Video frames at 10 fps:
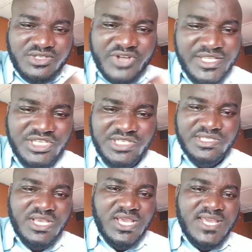
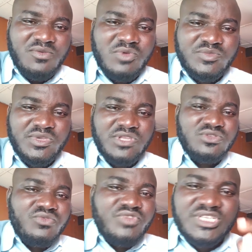trenches. We must begin
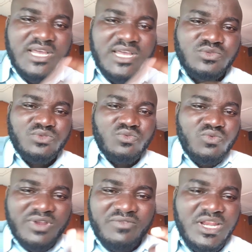to reach out with
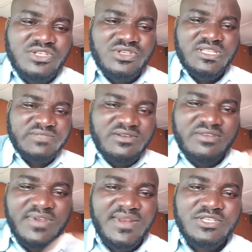revelation after
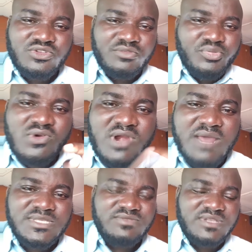revelation,
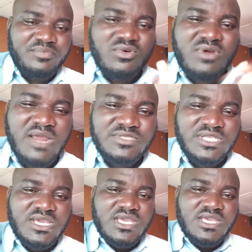programs after programs,
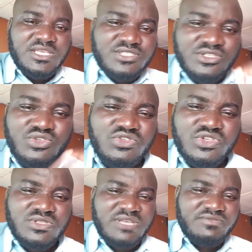
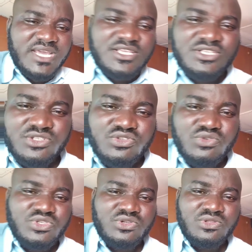institutions after
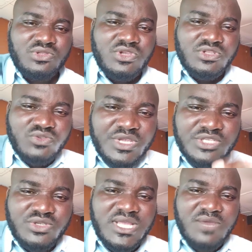institution, to
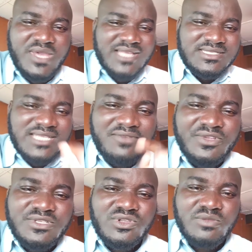ensure that we can
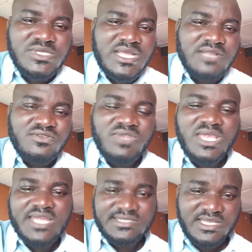salvage something out of
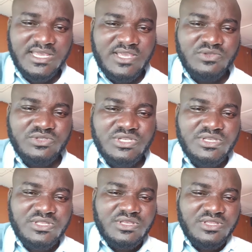the earth. You
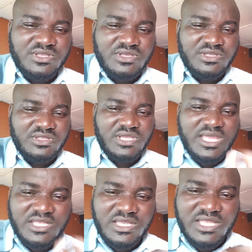see,
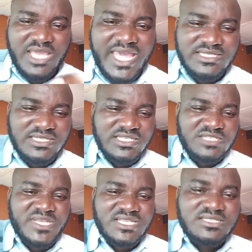the earth in its
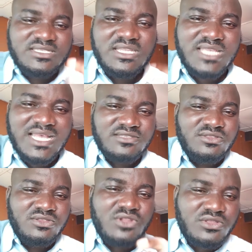present state has
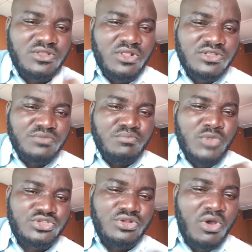not lot
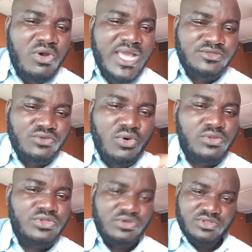much longer to
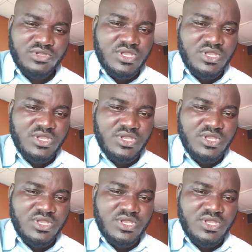hold on.